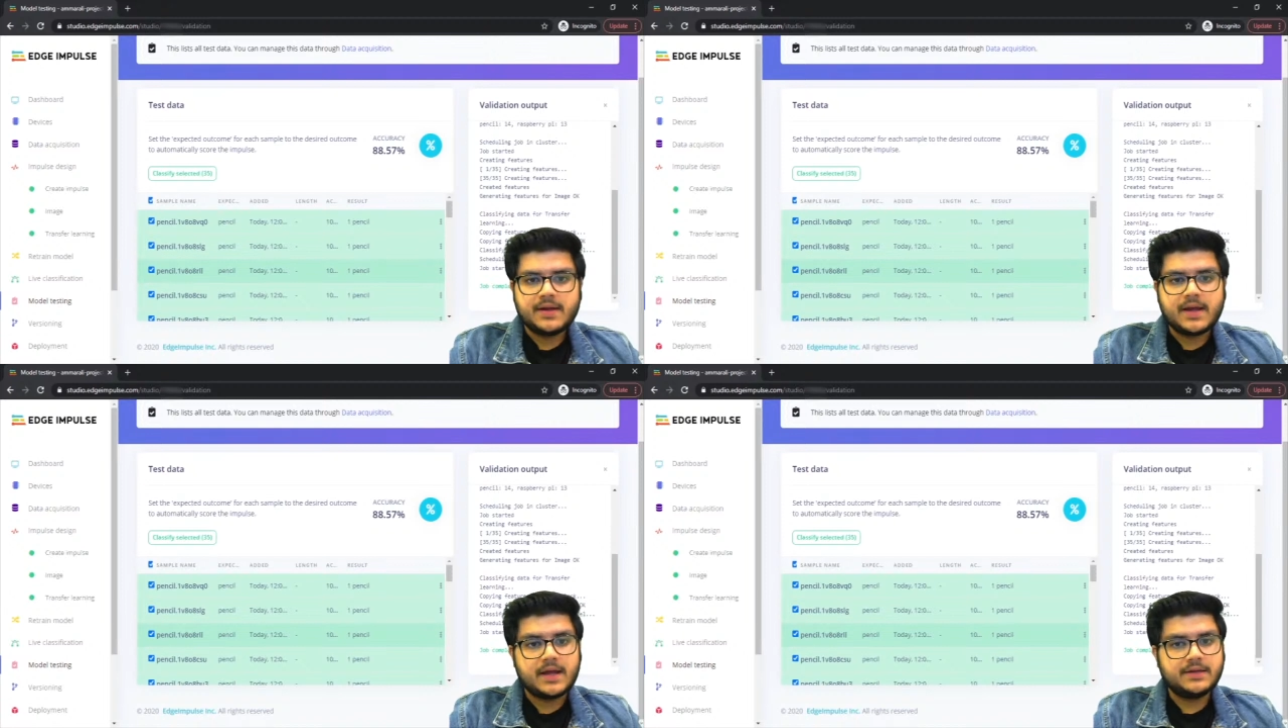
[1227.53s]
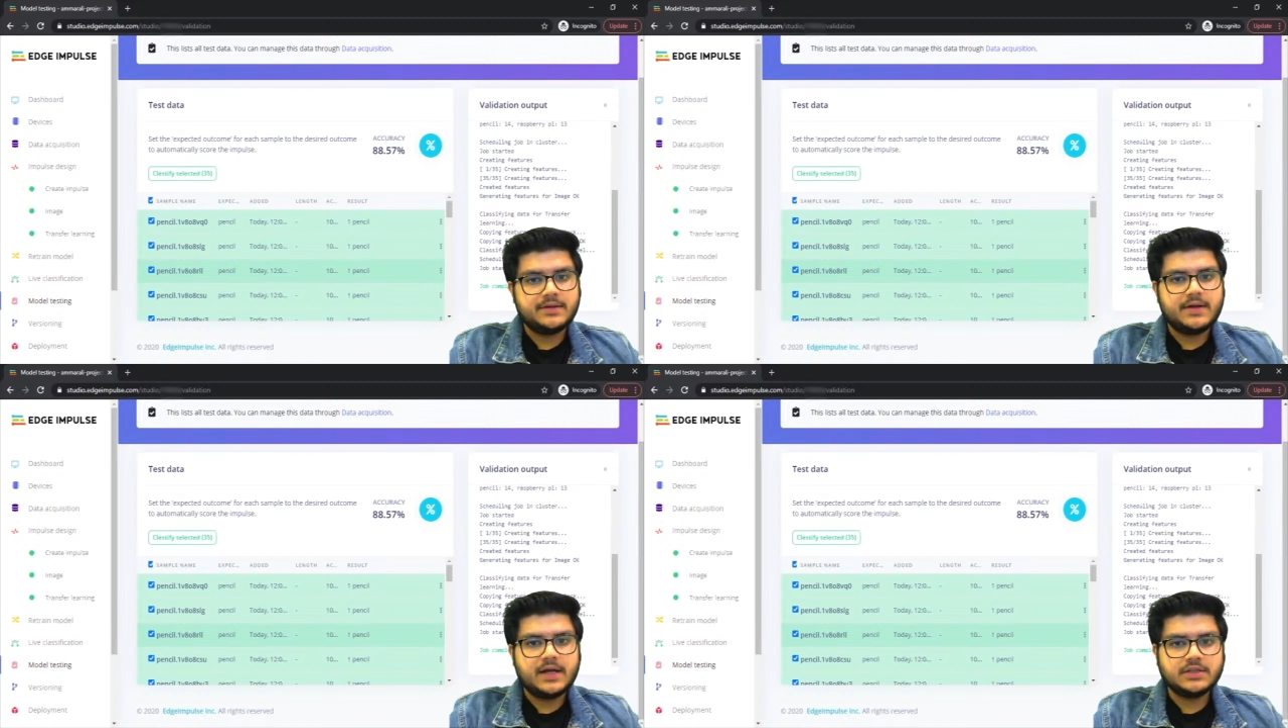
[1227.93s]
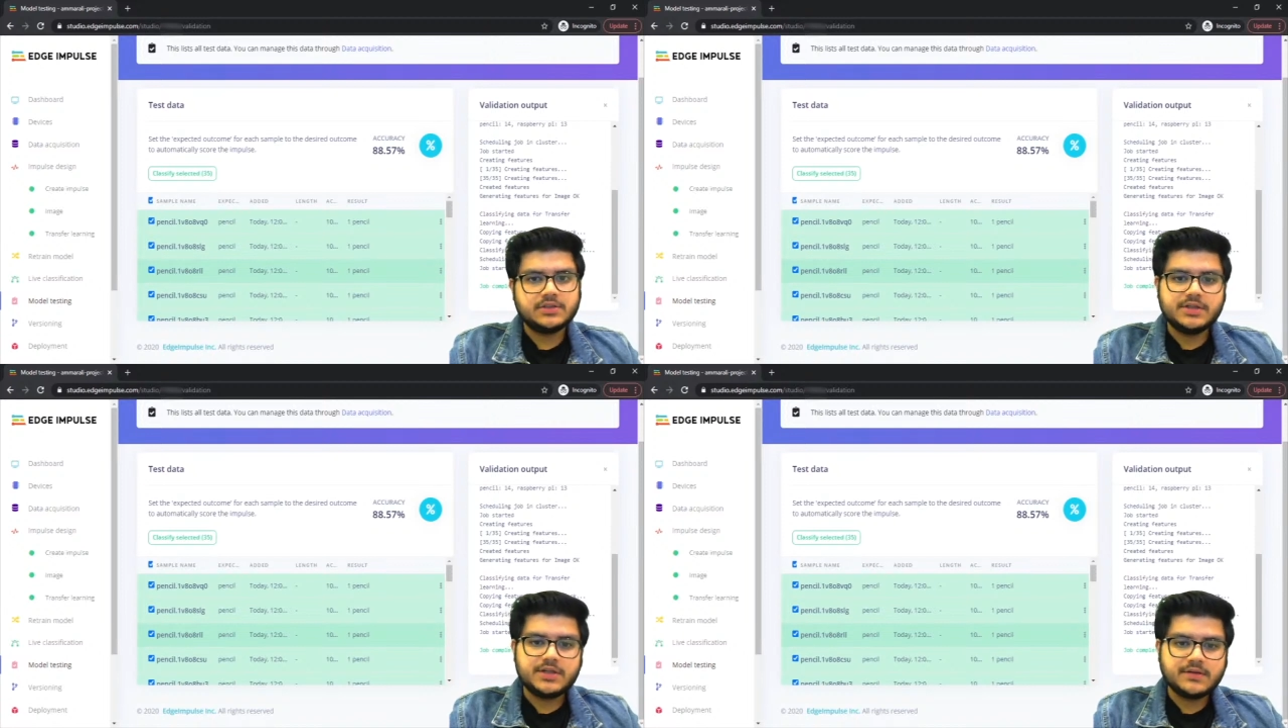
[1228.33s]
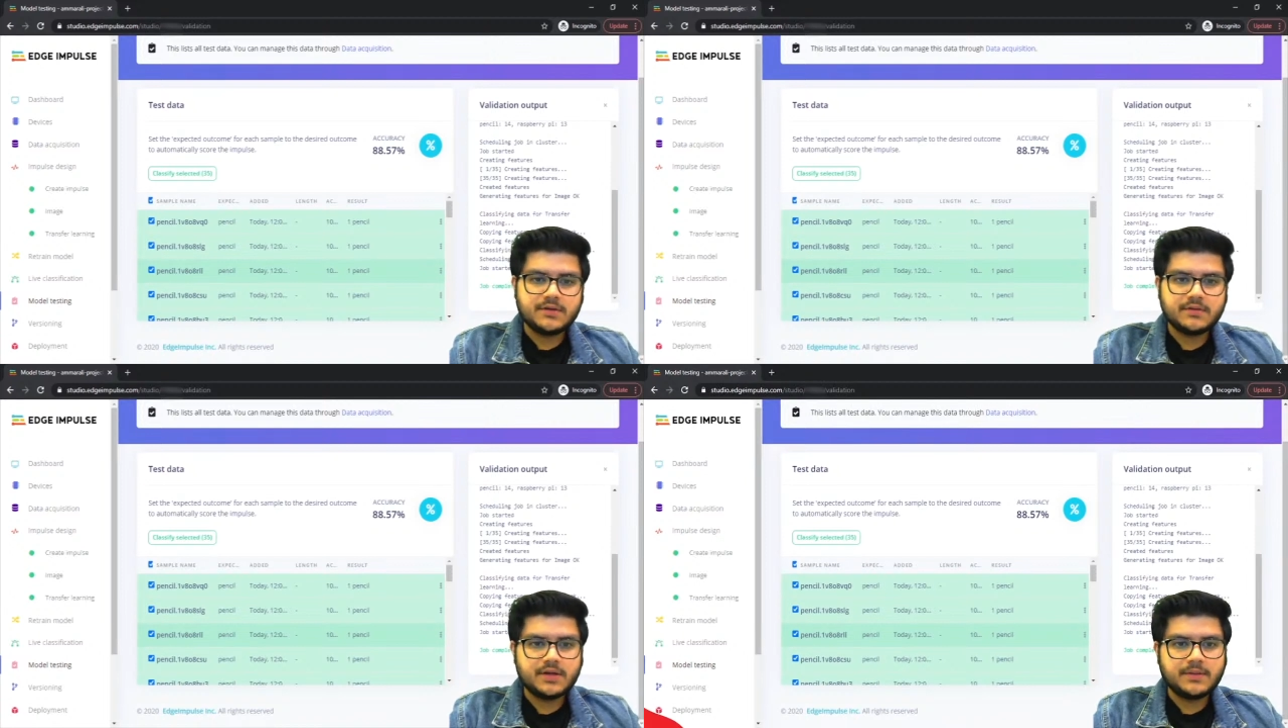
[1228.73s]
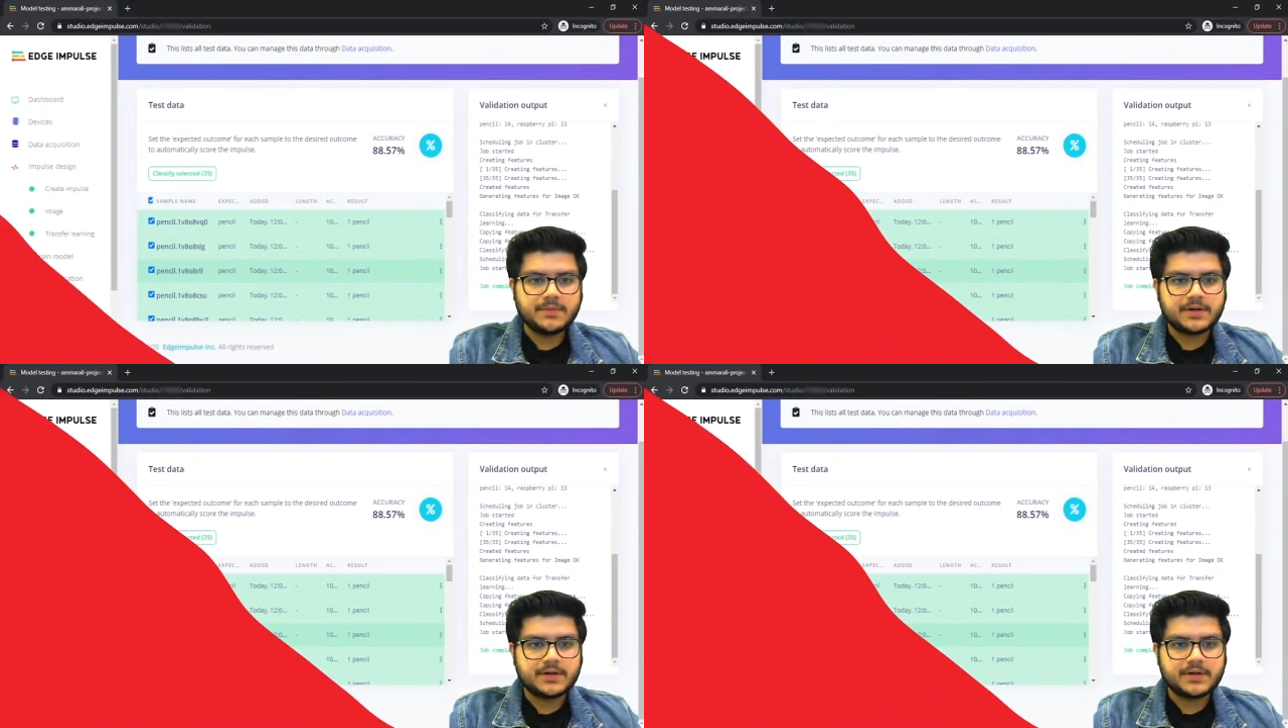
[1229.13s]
and actually test out that part.